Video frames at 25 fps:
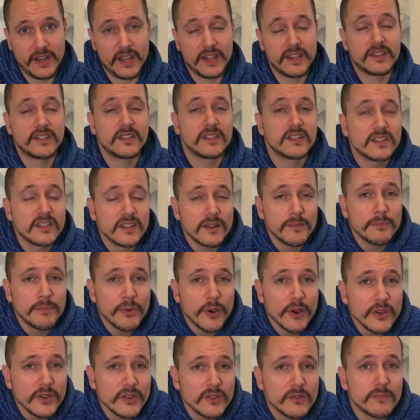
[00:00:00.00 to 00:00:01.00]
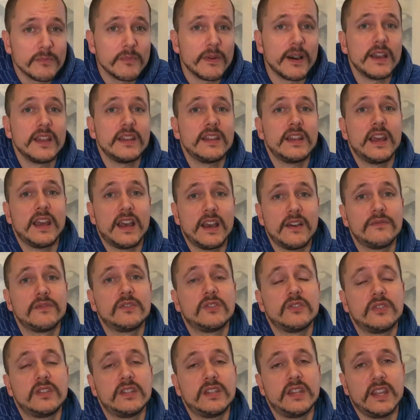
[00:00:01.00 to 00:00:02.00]
At some point you might have
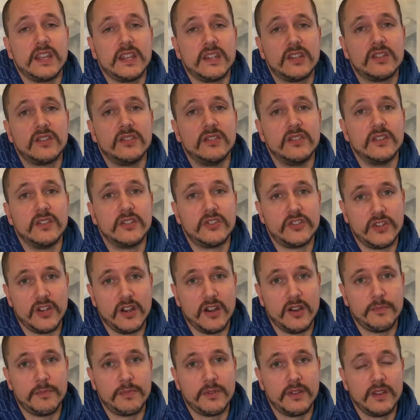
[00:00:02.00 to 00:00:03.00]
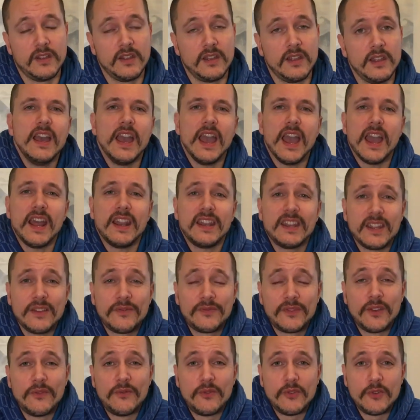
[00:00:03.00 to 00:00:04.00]
to take it to the shop. And
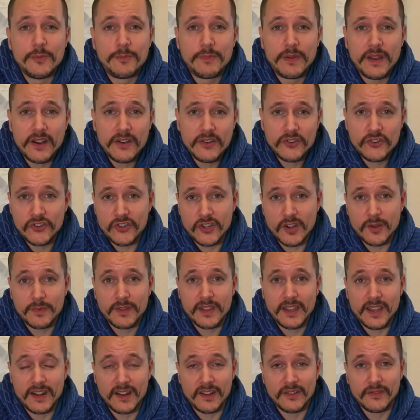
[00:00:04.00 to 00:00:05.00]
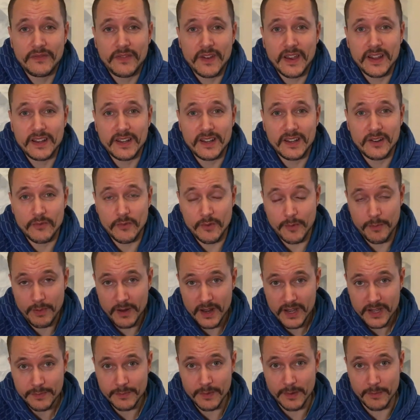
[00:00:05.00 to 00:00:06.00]
if the repair shop cannot find any
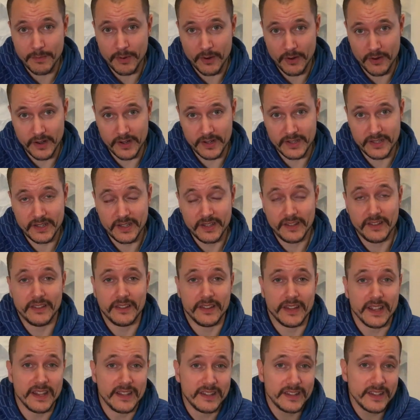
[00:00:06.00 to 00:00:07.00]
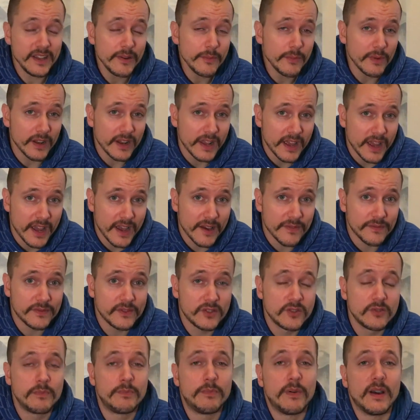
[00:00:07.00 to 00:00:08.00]
replacement parts, then they will have
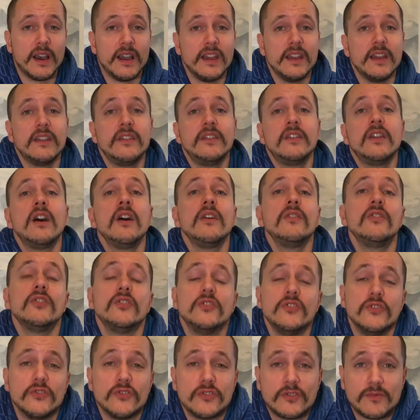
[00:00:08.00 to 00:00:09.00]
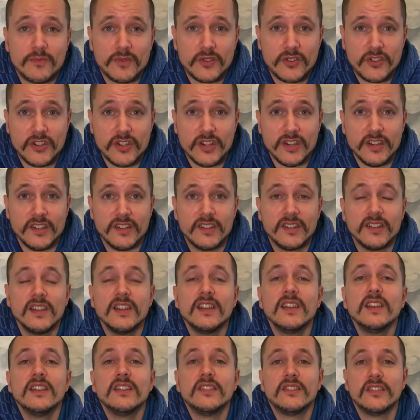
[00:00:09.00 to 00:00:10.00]
to buy another used machine
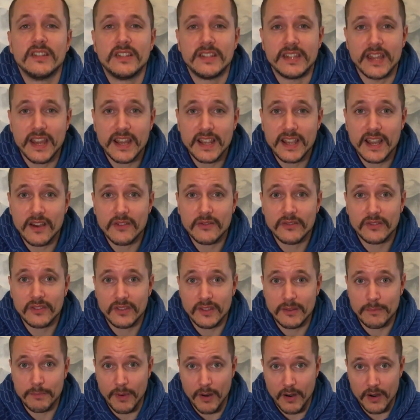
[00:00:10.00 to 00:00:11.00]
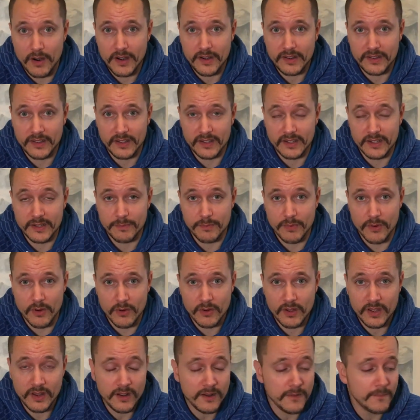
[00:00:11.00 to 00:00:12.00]
to take out the part that is
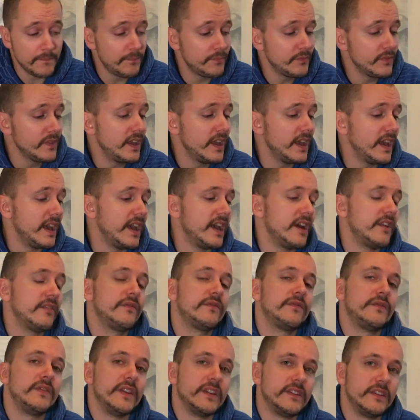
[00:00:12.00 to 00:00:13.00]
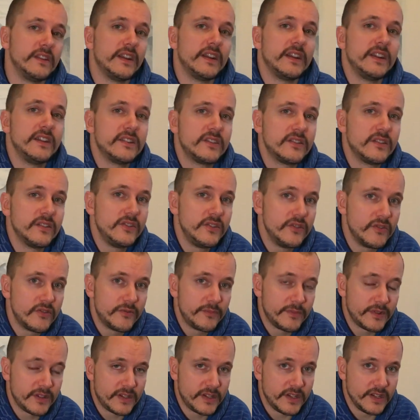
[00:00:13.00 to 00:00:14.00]
broken and fit that into
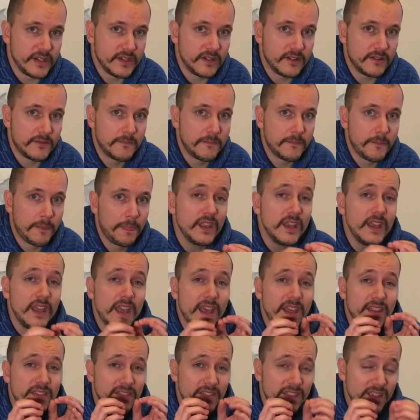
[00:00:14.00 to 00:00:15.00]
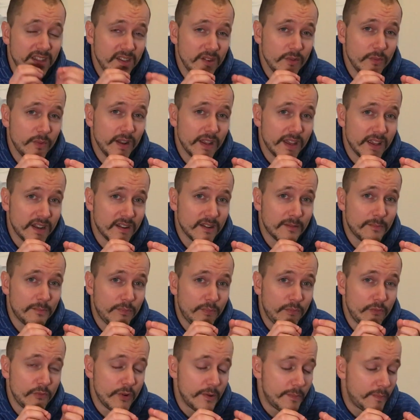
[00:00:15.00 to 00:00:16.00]
your machine. And then you will end up
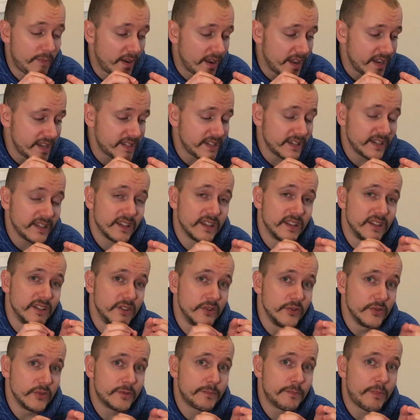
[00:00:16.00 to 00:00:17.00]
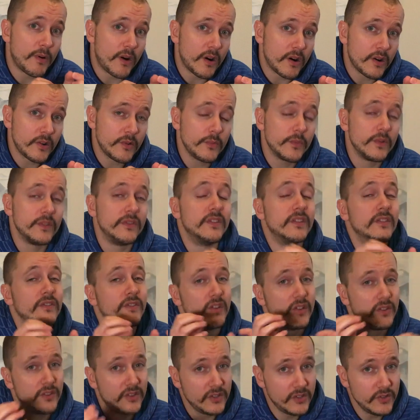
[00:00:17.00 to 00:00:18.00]
replacing a used part with
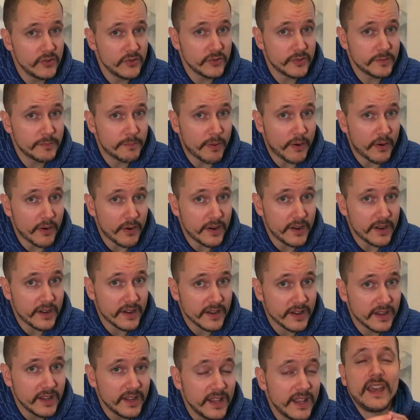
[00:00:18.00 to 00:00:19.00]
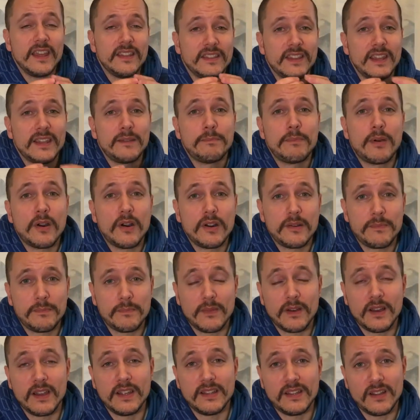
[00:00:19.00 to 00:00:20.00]
another used part, and that
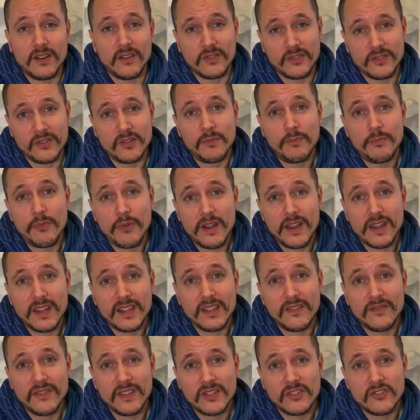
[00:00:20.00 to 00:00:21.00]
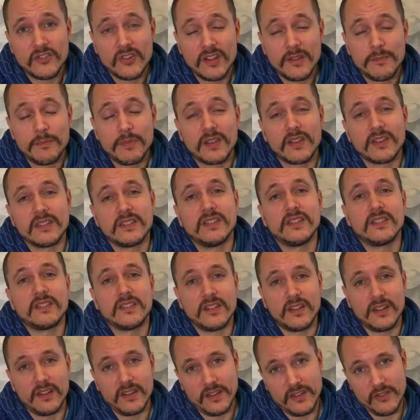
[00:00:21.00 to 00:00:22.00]
part might also break eventually because it's
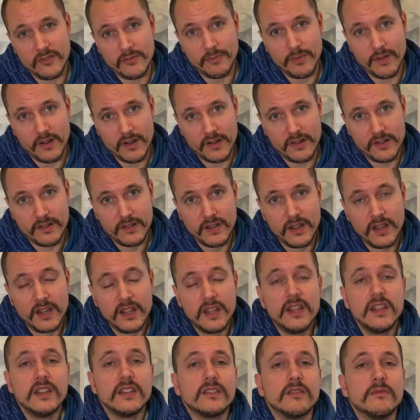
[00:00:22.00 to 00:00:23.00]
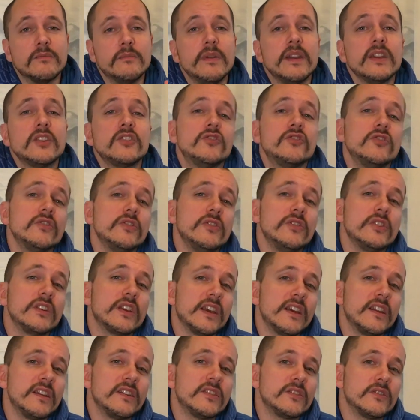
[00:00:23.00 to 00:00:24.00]
not a new part. So make sure you
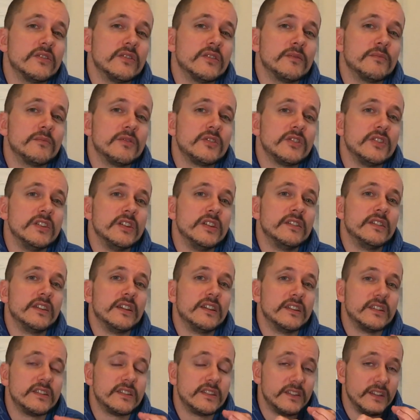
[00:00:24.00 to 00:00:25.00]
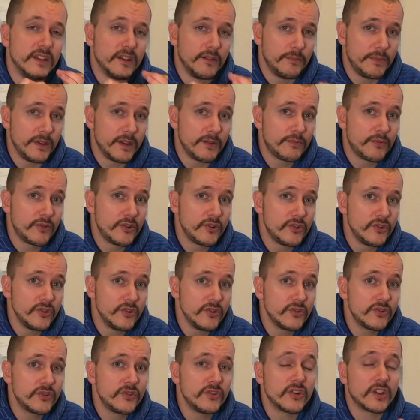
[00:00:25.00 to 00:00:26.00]
get a sewing machine that is still being
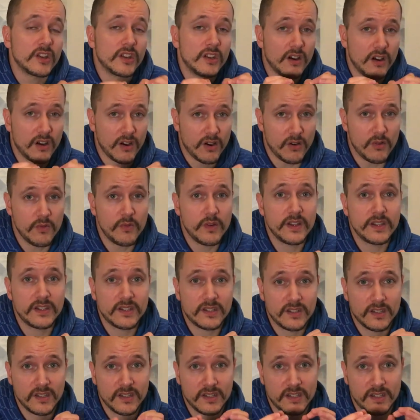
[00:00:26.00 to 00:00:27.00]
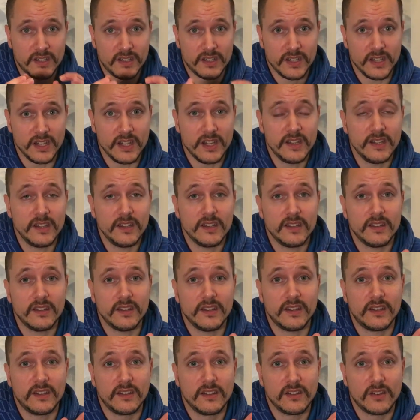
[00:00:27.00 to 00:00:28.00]
produced. You can always see
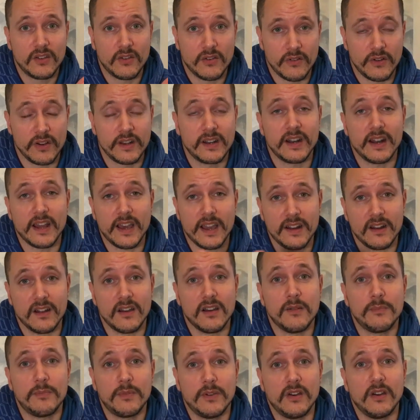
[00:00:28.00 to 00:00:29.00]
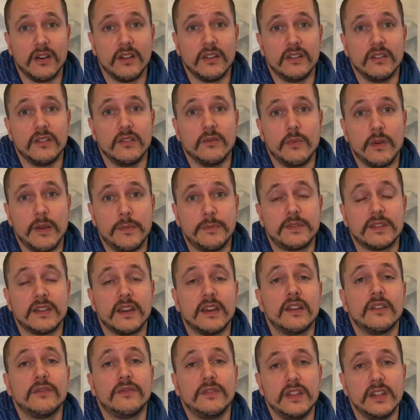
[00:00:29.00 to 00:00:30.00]
the current lineup on the
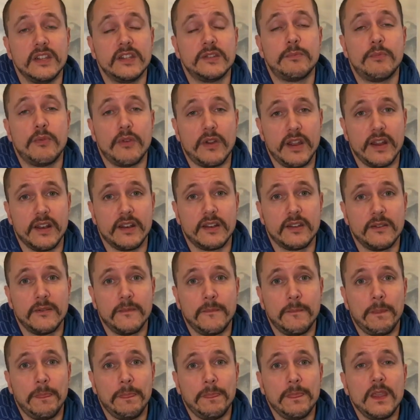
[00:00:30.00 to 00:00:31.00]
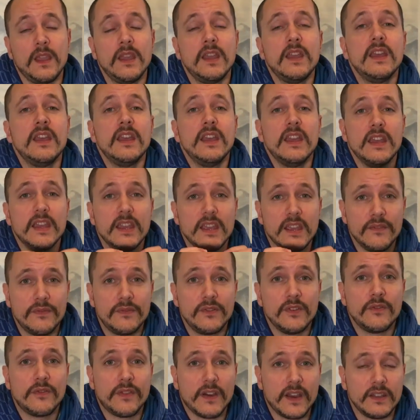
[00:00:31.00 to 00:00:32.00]
website of each brand. If
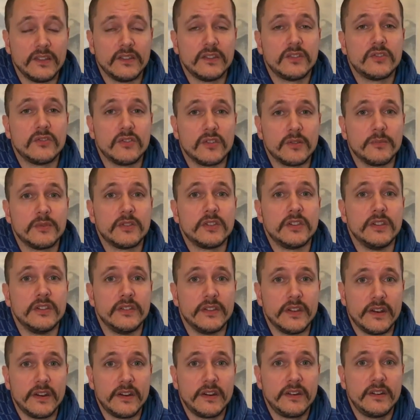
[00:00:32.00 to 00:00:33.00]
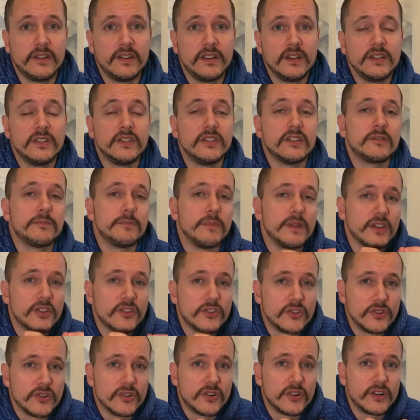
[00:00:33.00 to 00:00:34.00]
you find the sewing machine there, just make
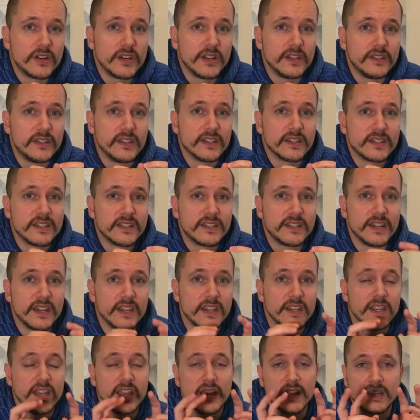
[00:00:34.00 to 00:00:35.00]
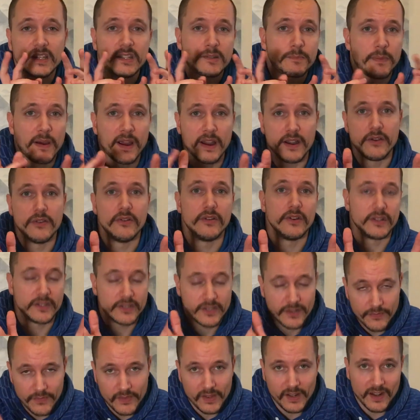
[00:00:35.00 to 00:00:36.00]
sure it doesn't say expired or
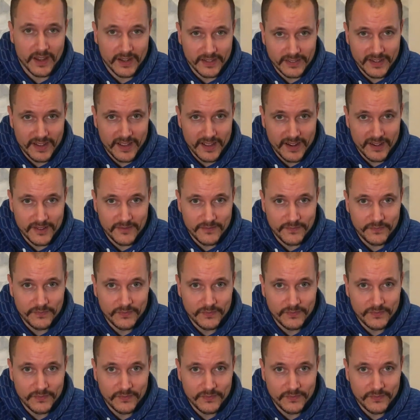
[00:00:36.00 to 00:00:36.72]
something like that.